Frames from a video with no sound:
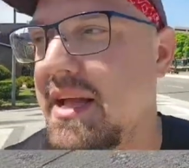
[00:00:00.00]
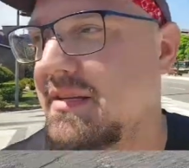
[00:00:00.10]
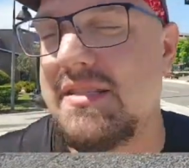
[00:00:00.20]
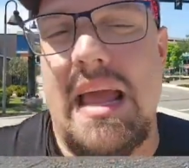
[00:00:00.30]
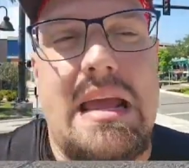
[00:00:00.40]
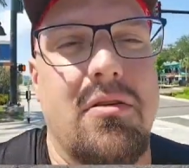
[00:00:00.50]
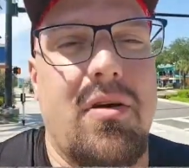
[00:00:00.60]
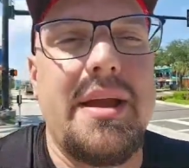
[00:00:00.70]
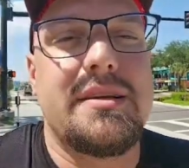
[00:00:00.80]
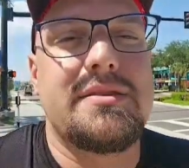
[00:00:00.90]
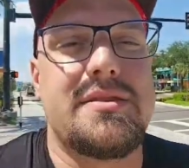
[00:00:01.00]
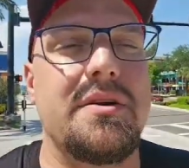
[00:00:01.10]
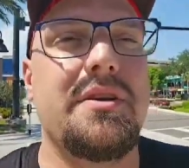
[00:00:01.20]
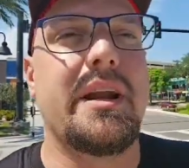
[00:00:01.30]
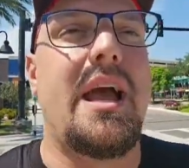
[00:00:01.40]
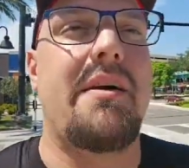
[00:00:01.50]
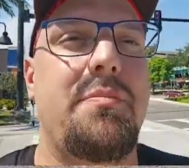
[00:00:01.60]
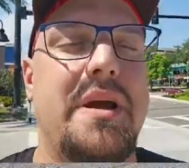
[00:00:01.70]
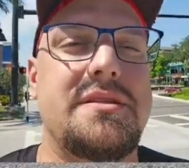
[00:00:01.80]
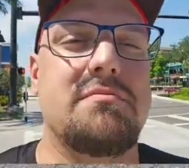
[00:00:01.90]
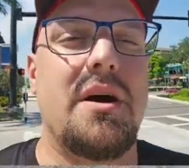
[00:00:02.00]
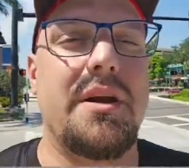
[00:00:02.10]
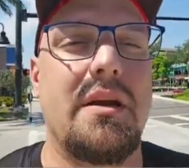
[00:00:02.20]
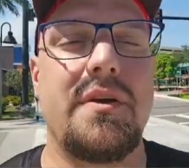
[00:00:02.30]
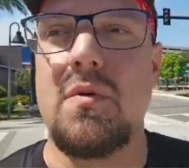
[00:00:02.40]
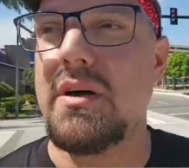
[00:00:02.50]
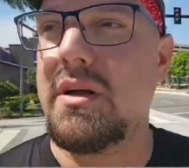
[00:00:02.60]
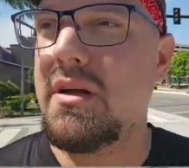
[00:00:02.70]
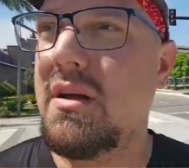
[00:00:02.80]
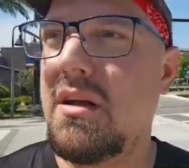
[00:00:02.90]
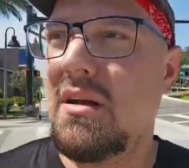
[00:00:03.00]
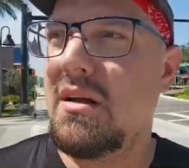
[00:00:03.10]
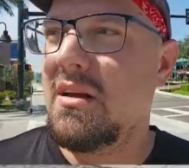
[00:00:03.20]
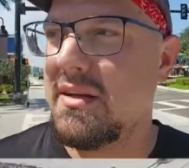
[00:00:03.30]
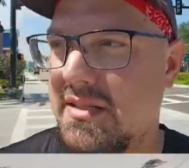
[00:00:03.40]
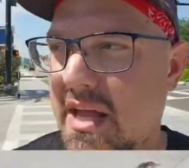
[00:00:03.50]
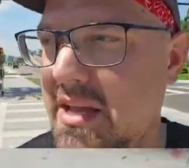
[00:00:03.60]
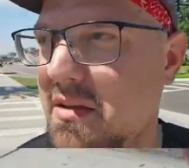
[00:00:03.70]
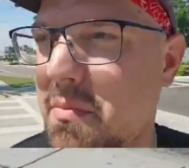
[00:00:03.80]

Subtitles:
steak, right? So you're gonna have to pay some money if you want a steak.